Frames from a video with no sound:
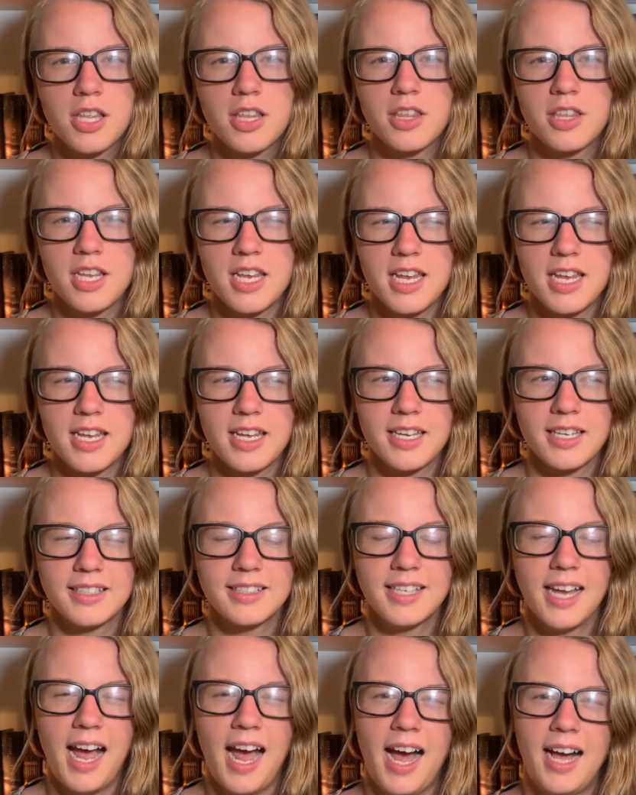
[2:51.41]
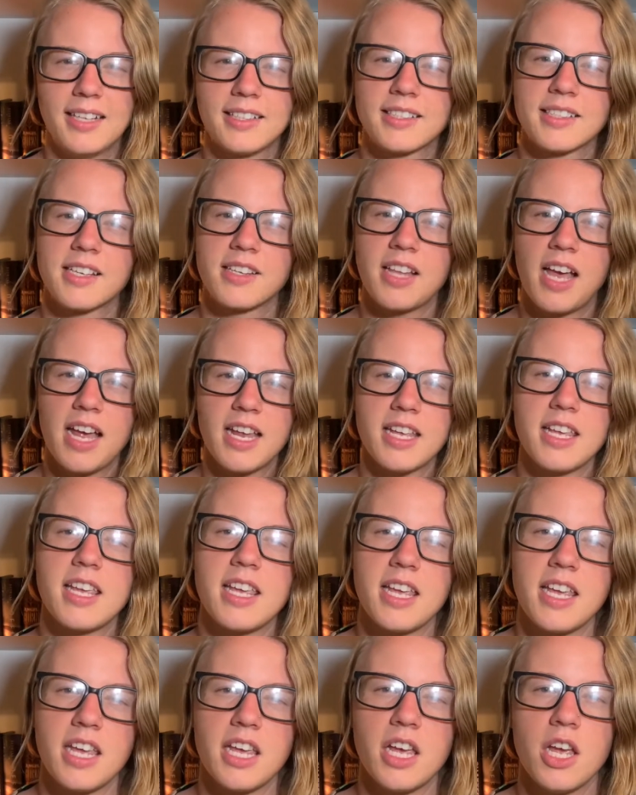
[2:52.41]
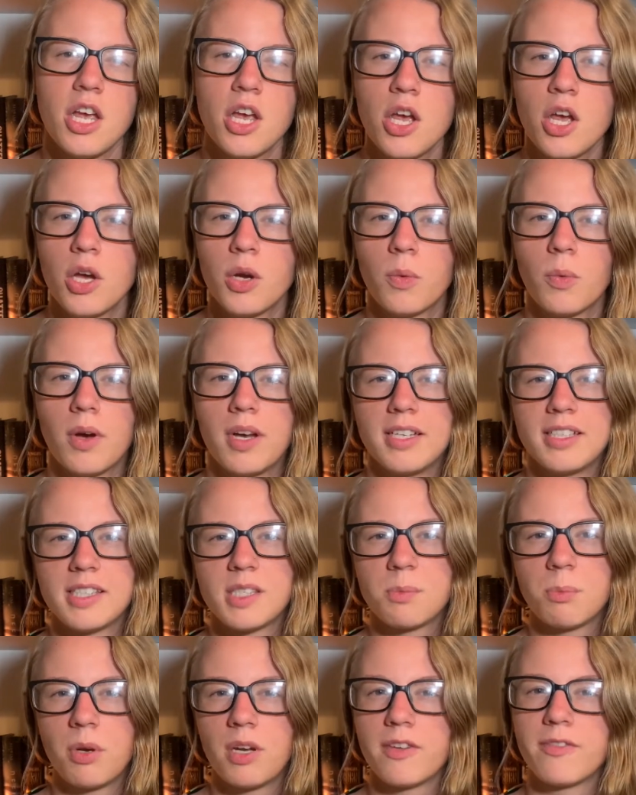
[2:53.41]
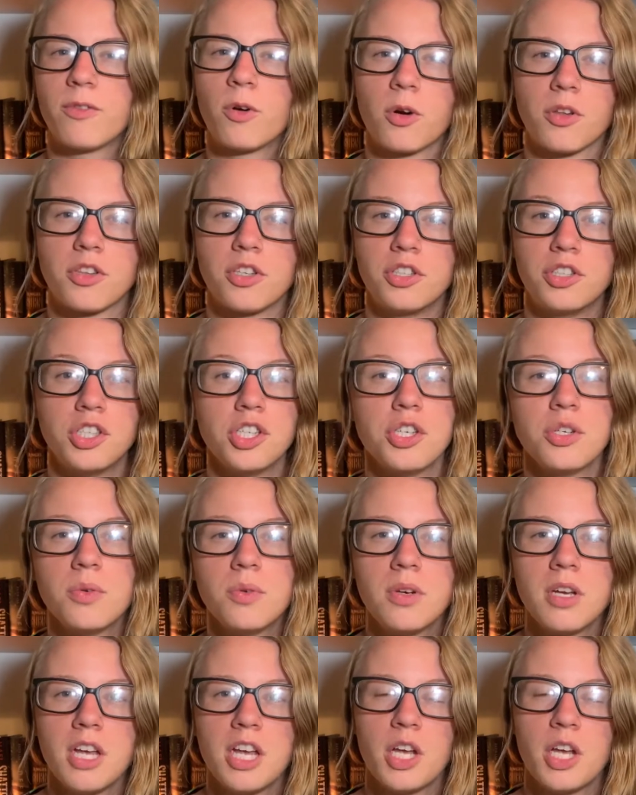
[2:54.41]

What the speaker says: the task that he was put forth to do,